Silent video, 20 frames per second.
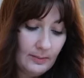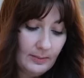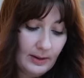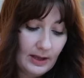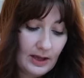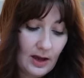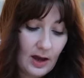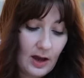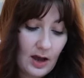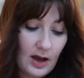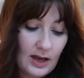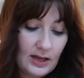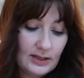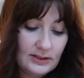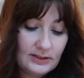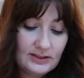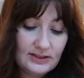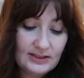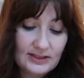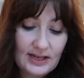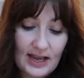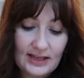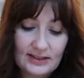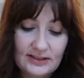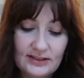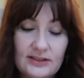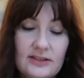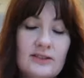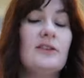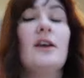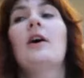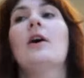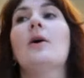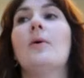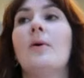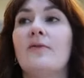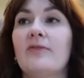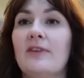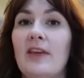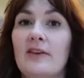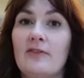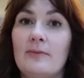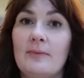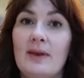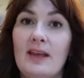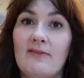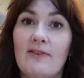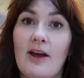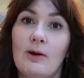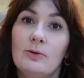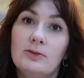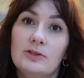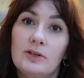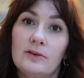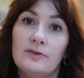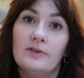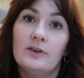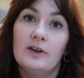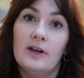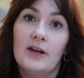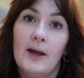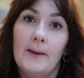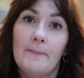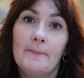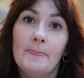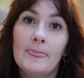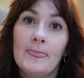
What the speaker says: because Tesco have given me a voucher for